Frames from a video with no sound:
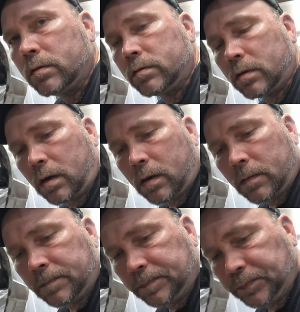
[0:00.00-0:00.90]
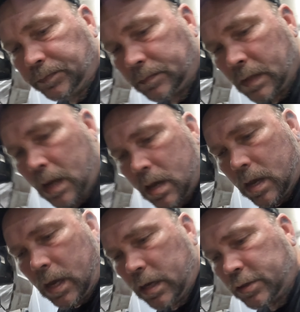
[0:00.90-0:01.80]
So
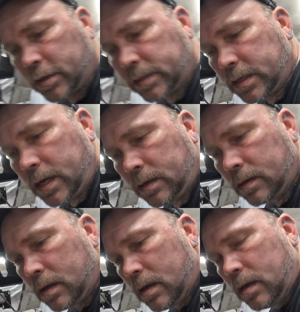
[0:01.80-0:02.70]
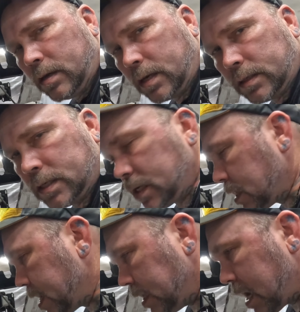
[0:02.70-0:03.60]
interesting. You can see
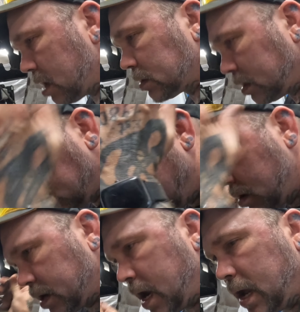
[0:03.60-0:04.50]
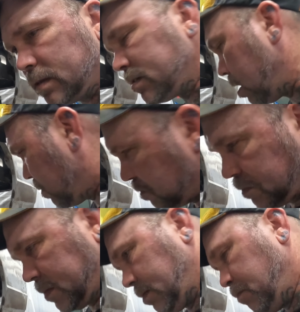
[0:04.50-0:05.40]
lady out there throwing her hands up,
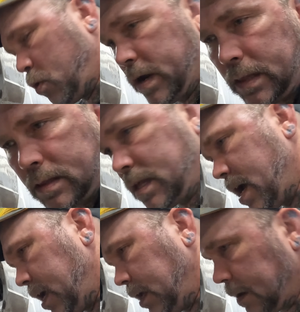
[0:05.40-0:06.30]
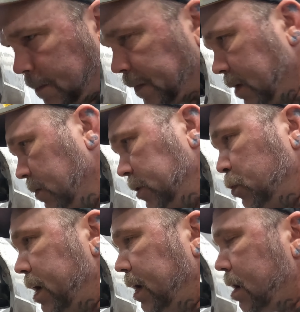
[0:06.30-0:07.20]
pointing like which
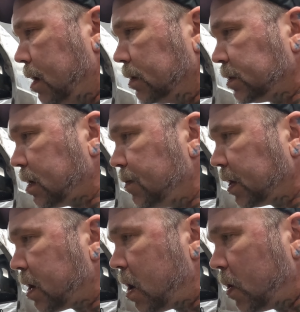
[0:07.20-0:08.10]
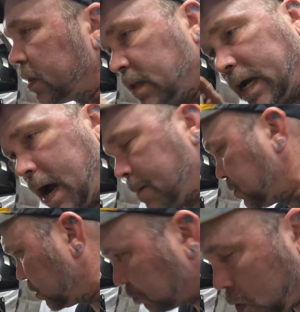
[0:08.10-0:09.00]
way cars come and go, and the
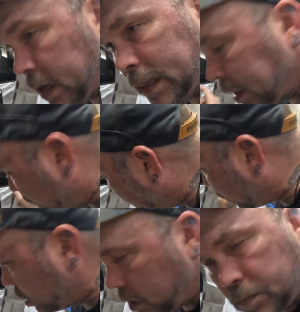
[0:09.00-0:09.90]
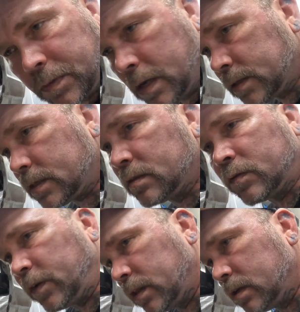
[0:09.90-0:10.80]
cops are pointing like, nope, this is
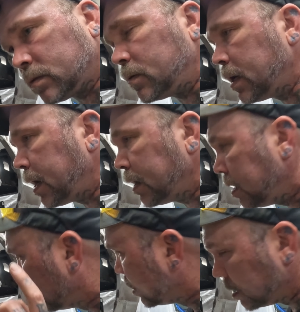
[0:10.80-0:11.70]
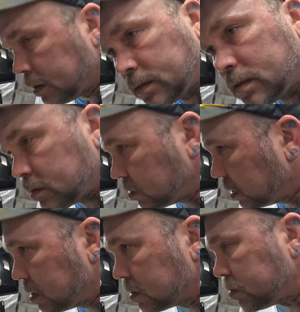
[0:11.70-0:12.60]
for this way, this is
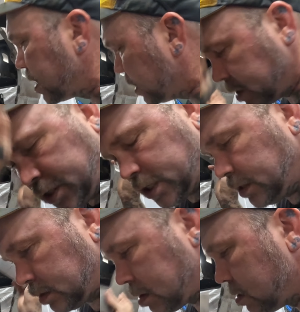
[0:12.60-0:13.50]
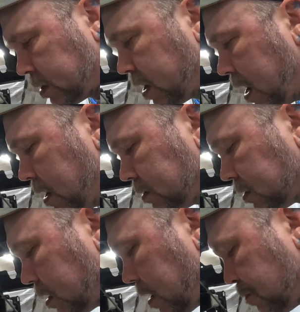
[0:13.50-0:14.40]
for this way, and she's throwing her
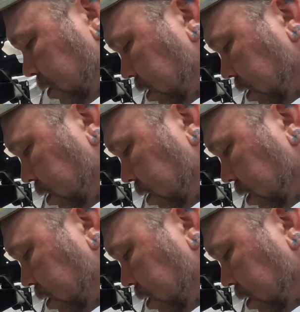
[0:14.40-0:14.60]
hands up.